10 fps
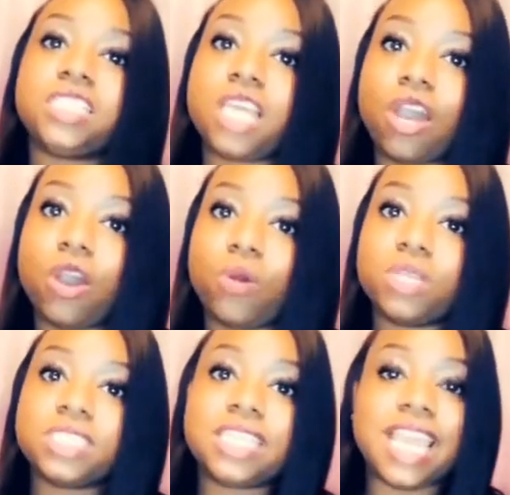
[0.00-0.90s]
So
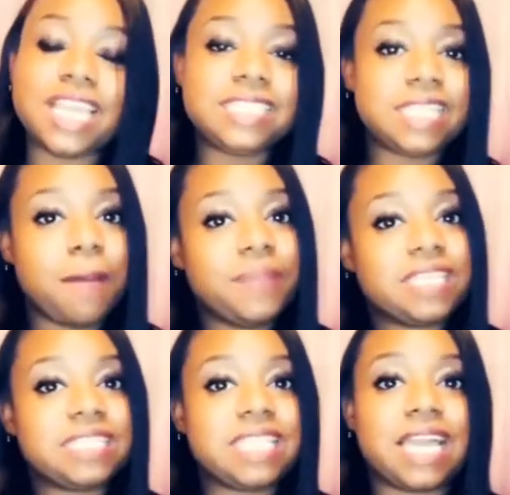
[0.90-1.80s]
today's topic
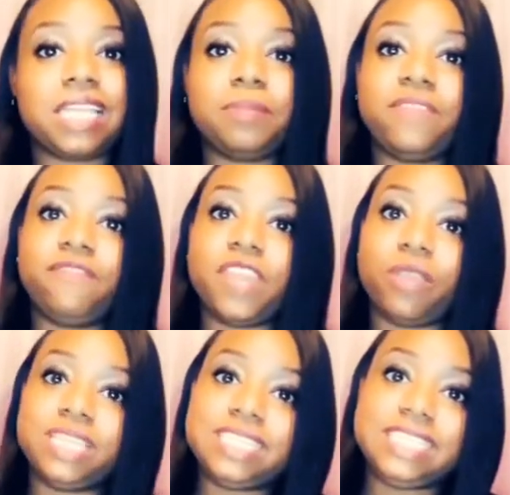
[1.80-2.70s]
is not going to be
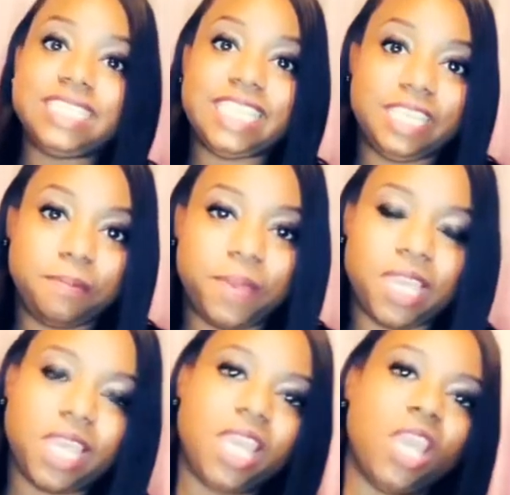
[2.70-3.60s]
very deep.
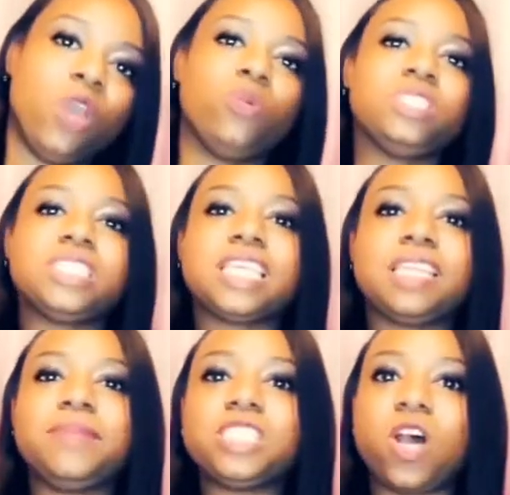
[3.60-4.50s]
We're just going
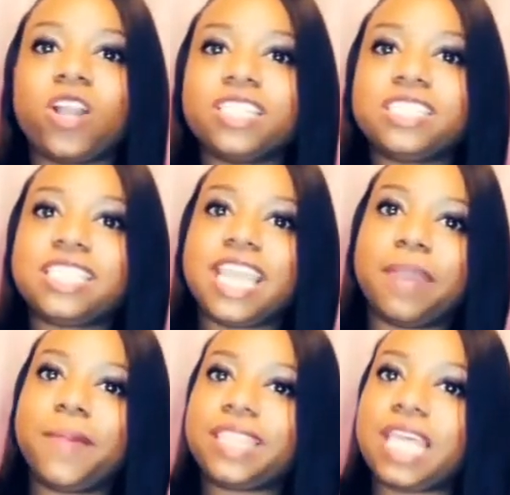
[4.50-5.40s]
to be talking today
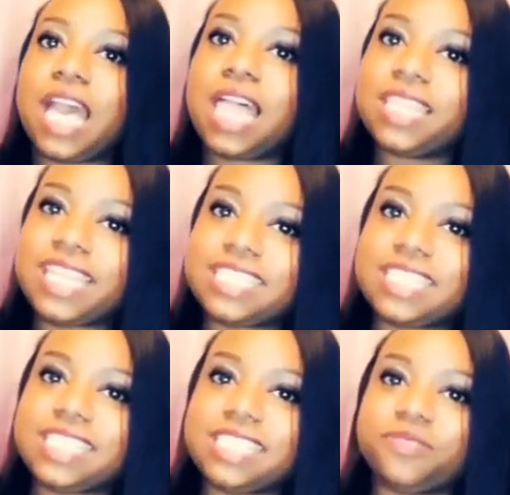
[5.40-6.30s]
about the holiday
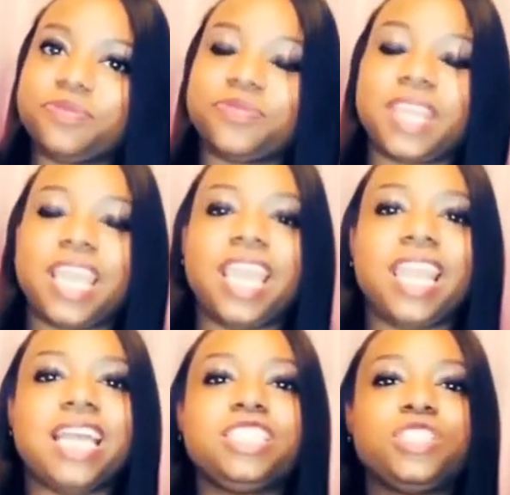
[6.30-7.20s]
season. And
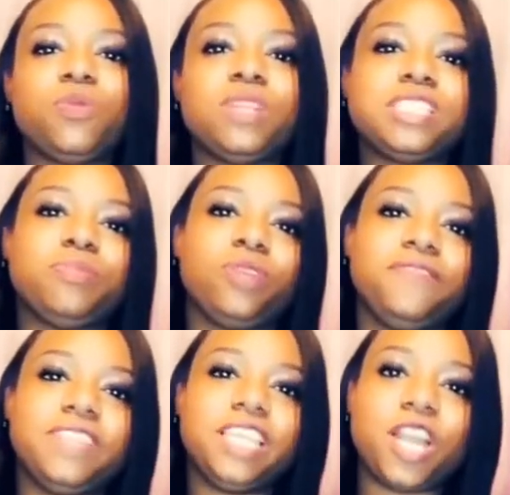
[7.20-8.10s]
I just wanted to
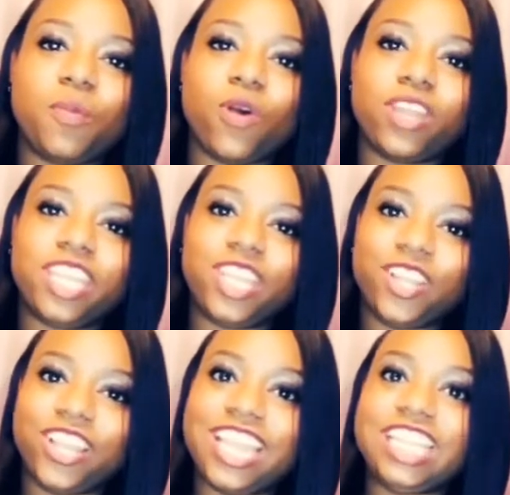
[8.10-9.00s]
briefly come on
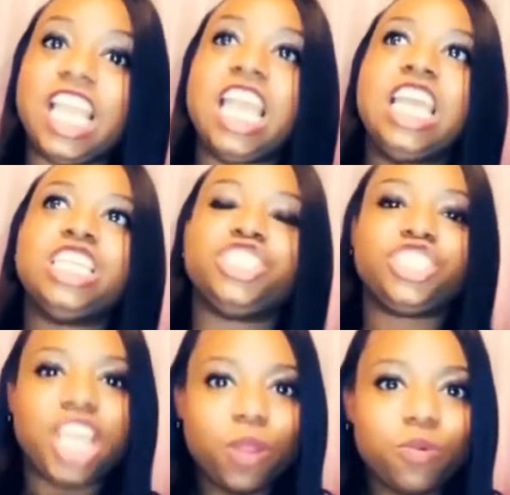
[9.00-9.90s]
here and
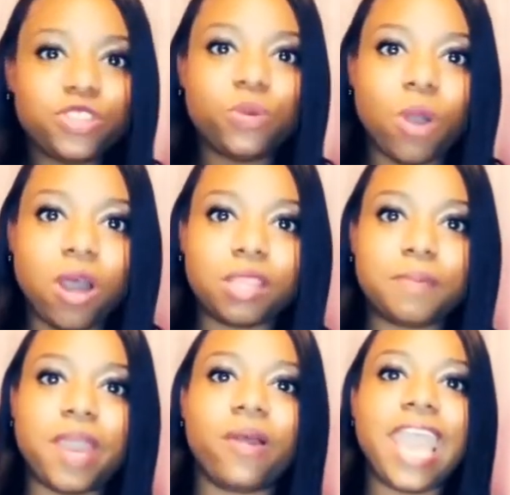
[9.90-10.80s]
share with you all
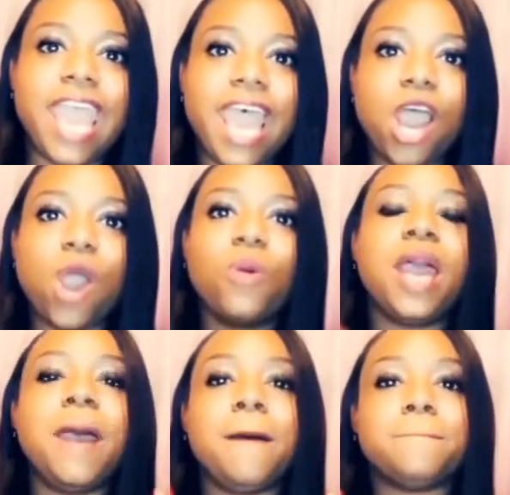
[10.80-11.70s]
about how
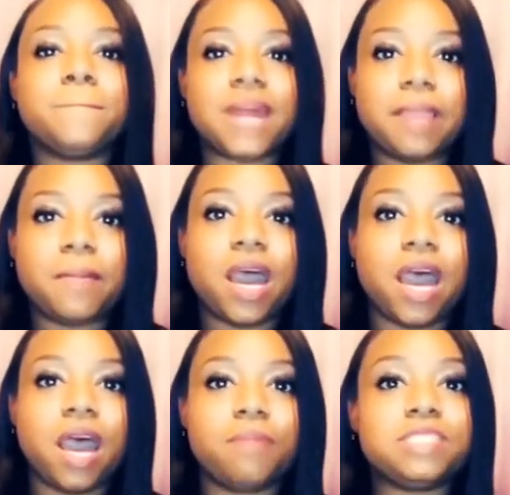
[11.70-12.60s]
my
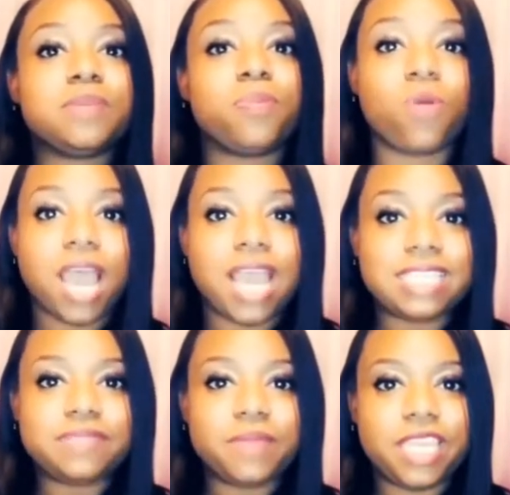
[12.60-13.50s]
mom
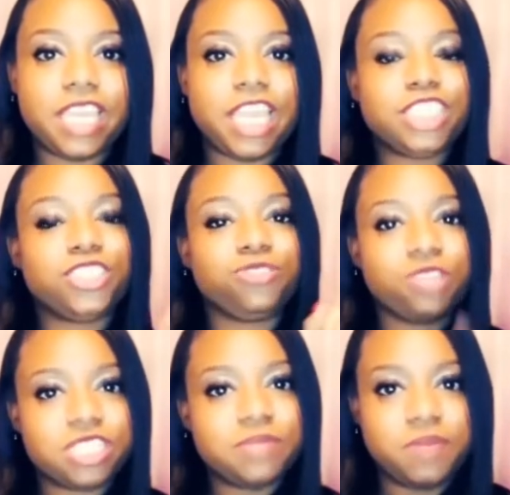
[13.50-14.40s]
surprised me and
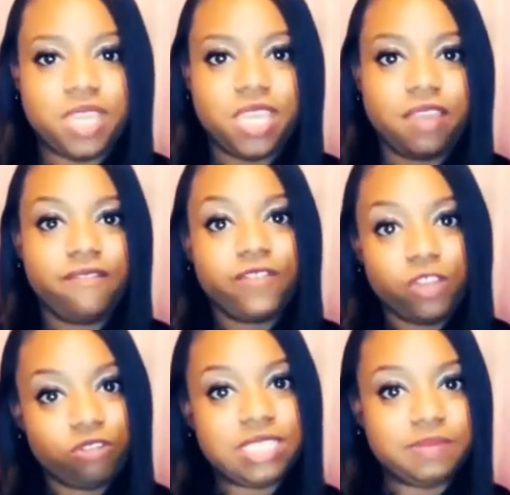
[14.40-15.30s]
tricked me for
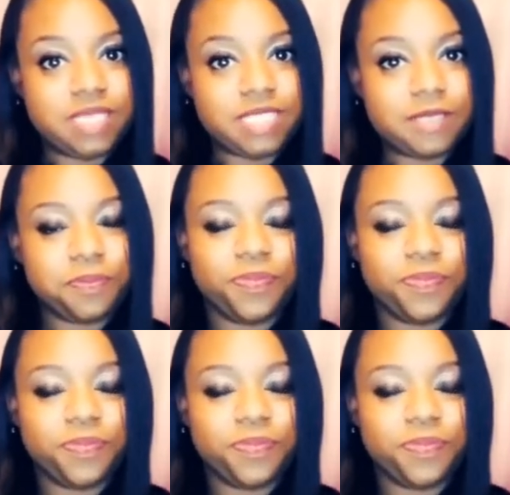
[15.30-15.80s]
Christmas.